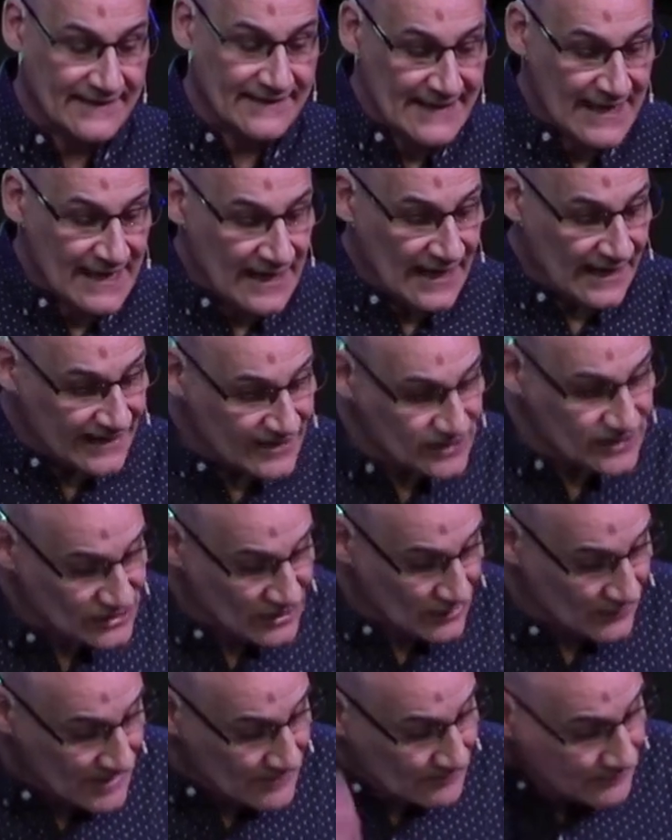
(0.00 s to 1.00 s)
And it's so
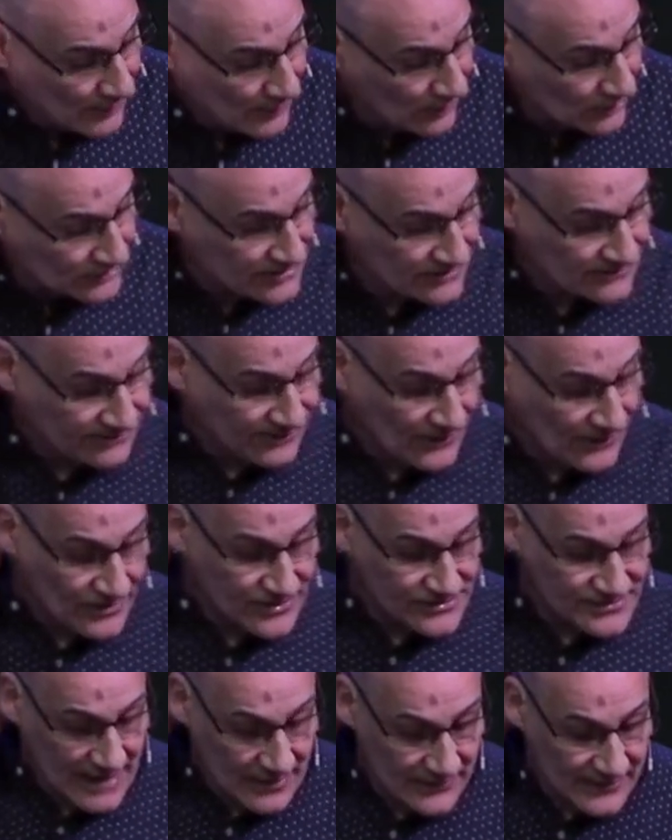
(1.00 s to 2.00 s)
important for us.
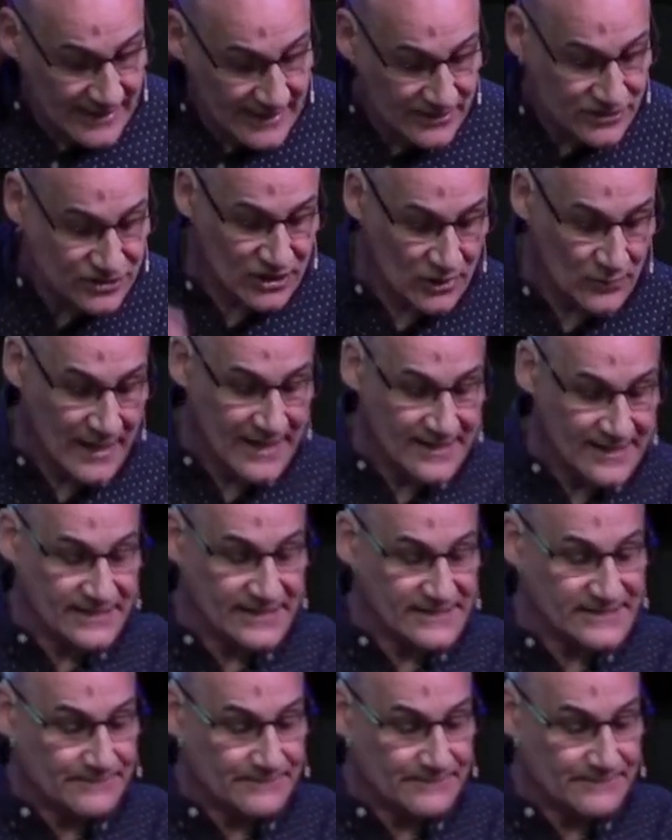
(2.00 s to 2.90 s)
Now, the issue is, is